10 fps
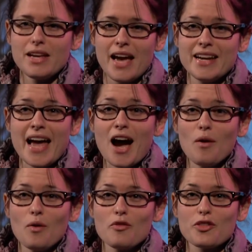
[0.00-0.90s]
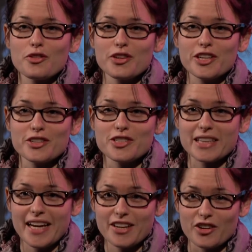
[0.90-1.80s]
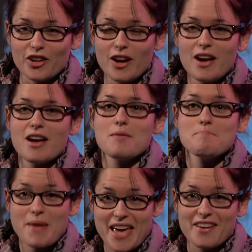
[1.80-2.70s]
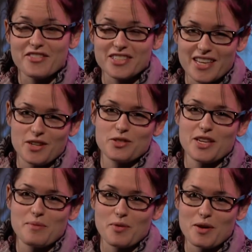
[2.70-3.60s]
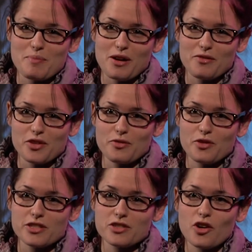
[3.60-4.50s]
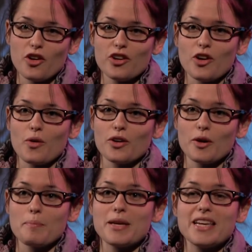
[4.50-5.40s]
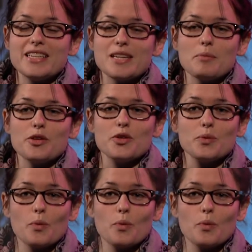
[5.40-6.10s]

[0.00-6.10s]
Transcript: And now, over 30 years later, Maeve is the housekeeper at Bellevue for its current owner, P.W.